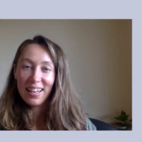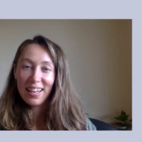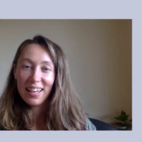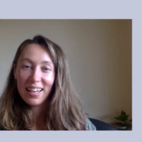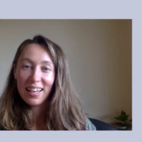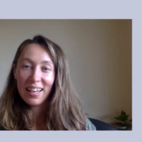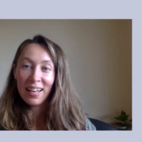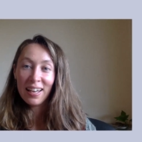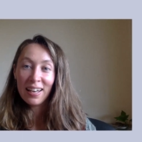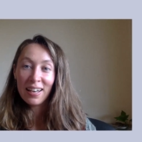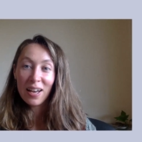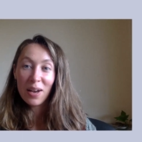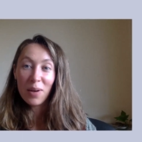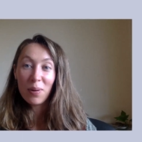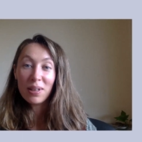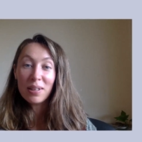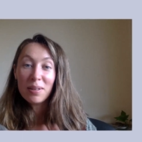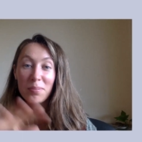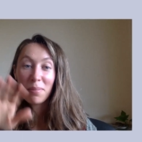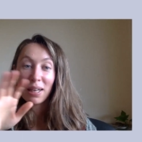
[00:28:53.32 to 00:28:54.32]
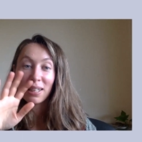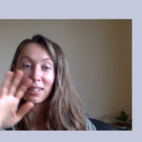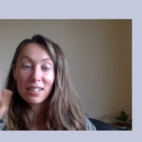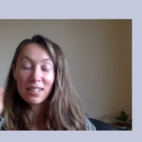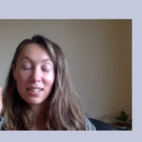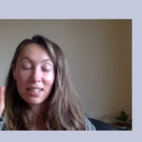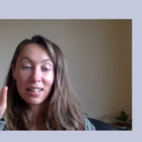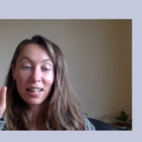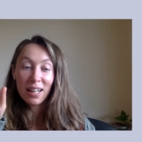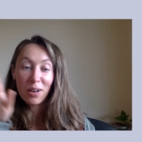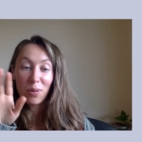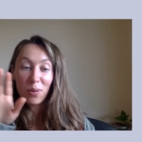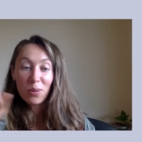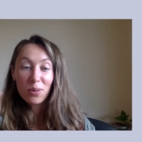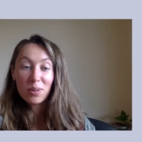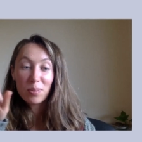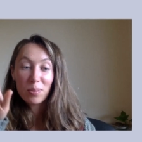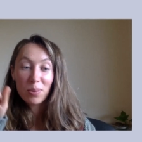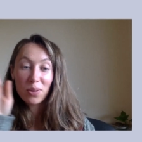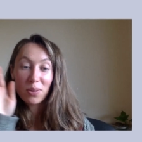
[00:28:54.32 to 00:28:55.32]
And I want to mention that all
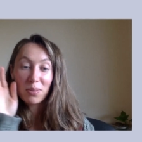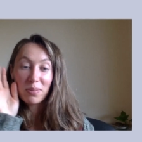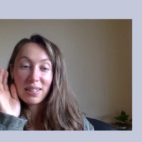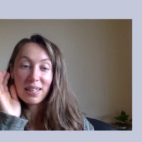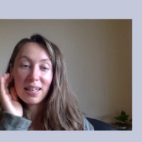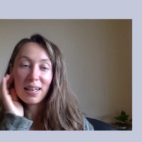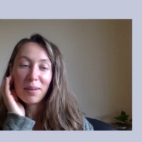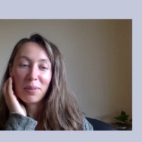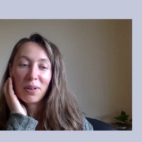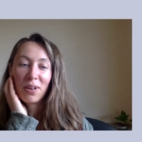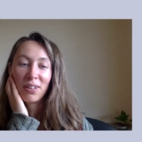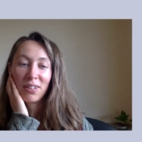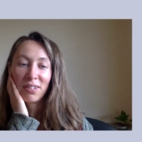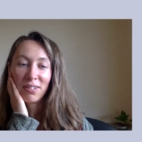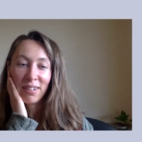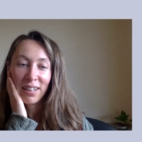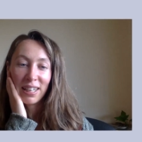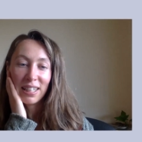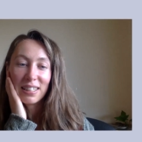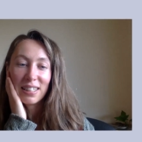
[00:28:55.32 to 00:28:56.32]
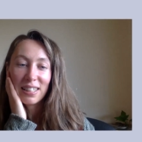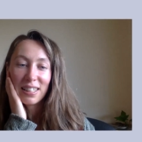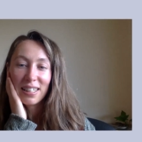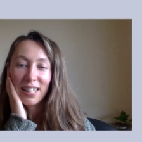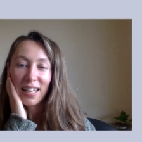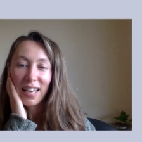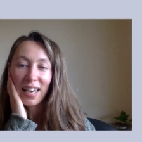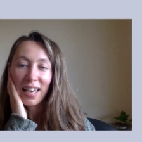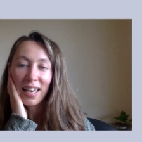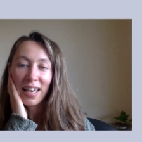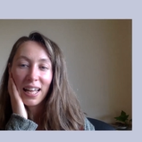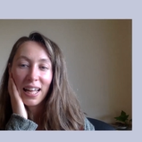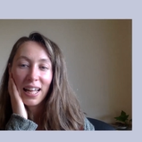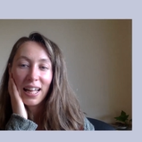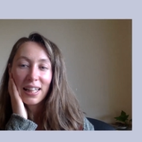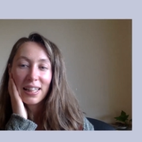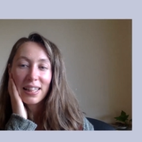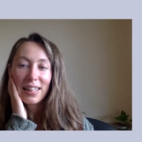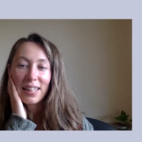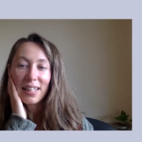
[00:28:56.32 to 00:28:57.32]
the poems that I'm going to read today,
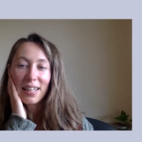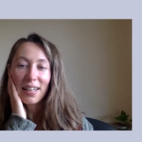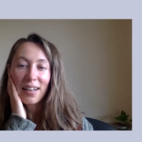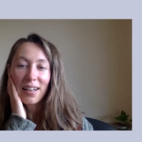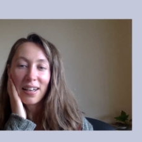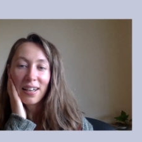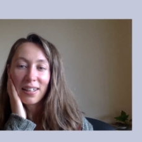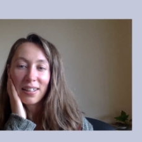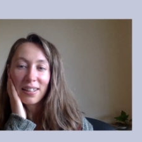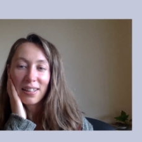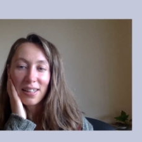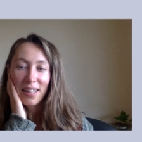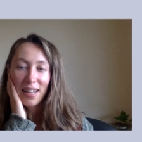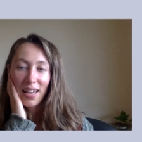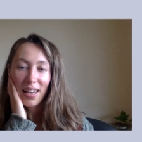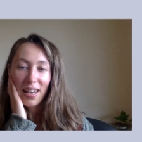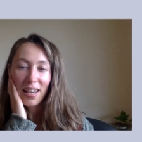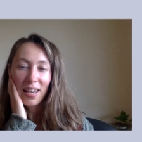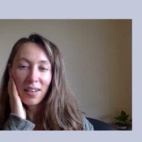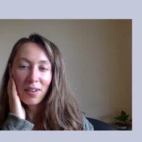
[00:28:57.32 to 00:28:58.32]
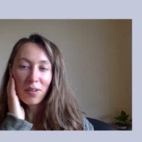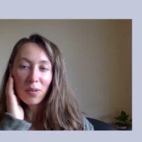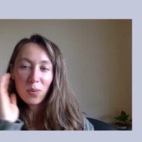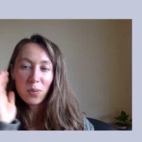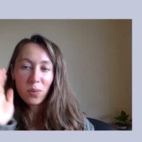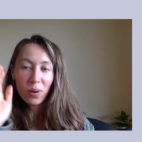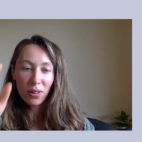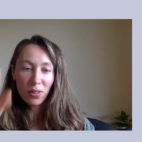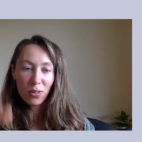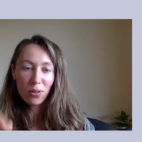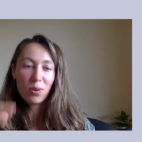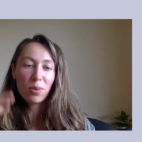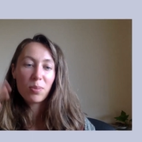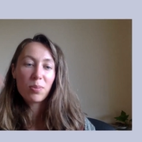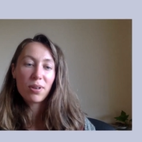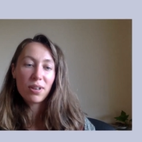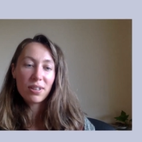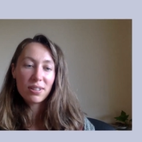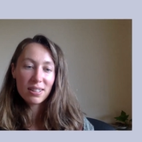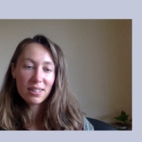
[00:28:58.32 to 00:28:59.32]
uh, they went through a
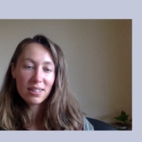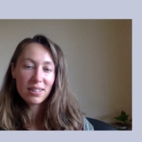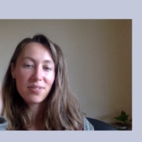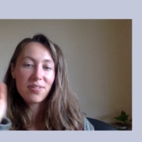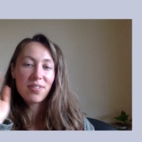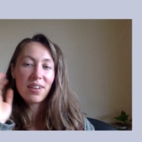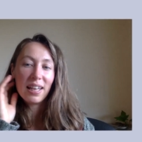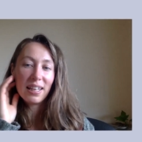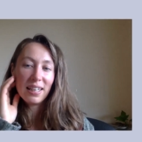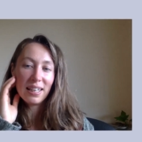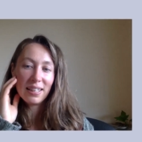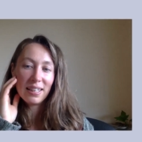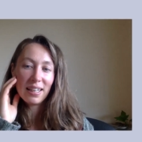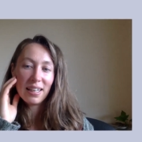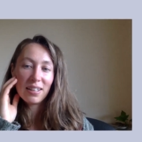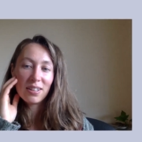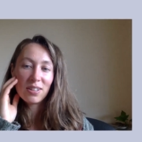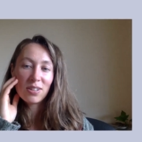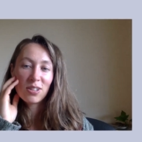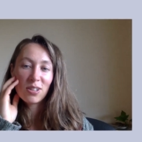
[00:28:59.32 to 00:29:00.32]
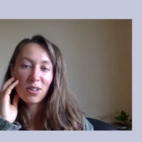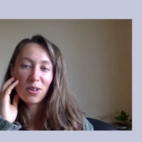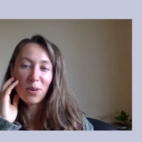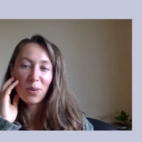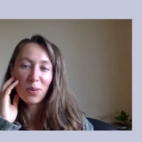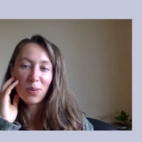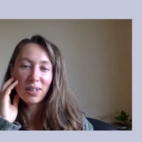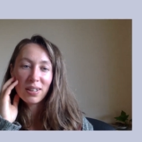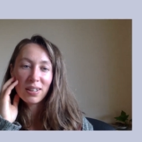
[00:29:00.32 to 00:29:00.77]
process of editing. So